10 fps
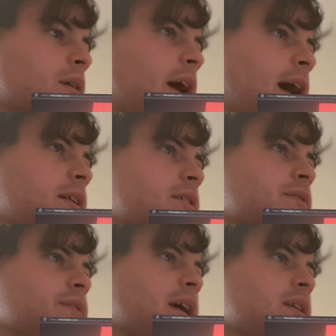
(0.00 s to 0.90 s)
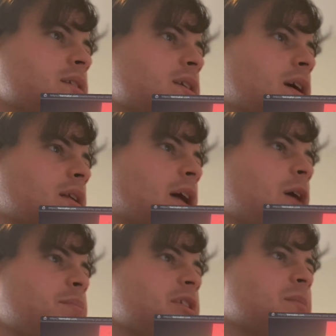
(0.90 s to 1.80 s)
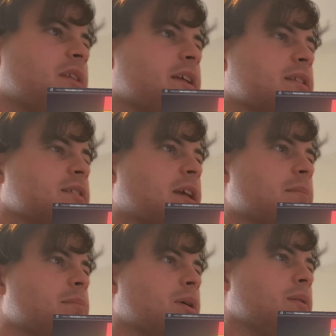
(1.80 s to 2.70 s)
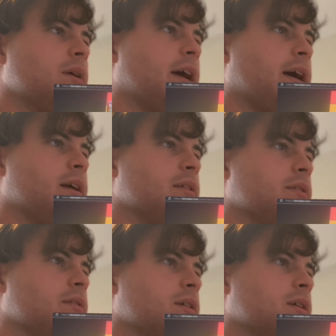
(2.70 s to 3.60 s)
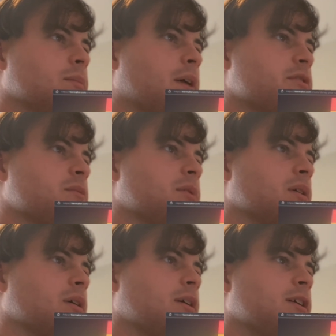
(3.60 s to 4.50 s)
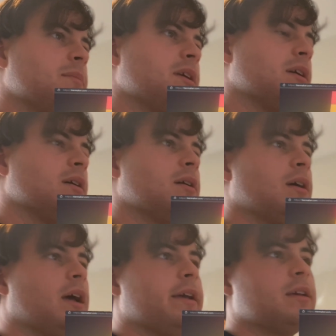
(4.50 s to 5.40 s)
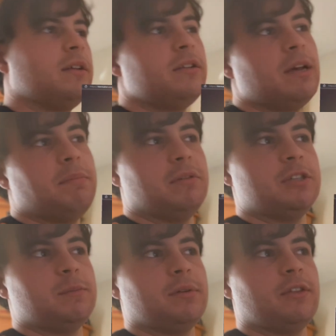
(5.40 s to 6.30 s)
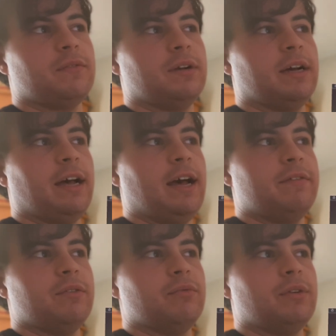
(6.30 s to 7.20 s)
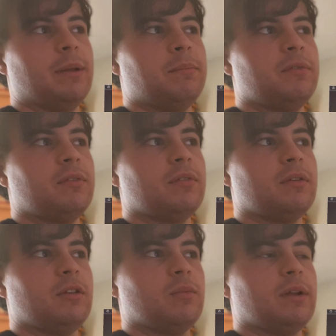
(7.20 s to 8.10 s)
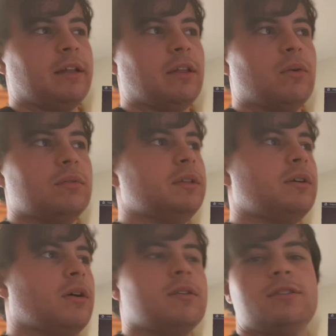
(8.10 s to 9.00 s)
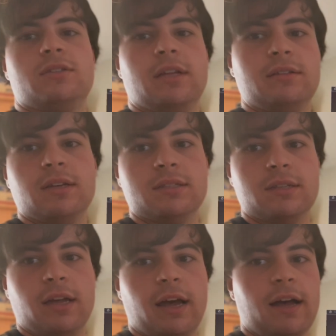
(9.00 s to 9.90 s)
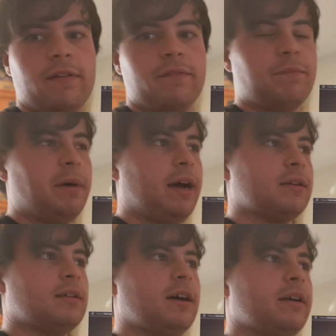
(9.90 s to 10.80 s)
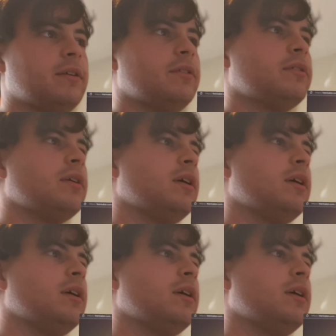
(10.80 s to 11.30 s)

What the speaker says: Alex Van Dell, I'll put him in like the same boat as Officer Murakami here. He'll get bonus points for not having rims. He's one of like the only cars that doesn't have back tires.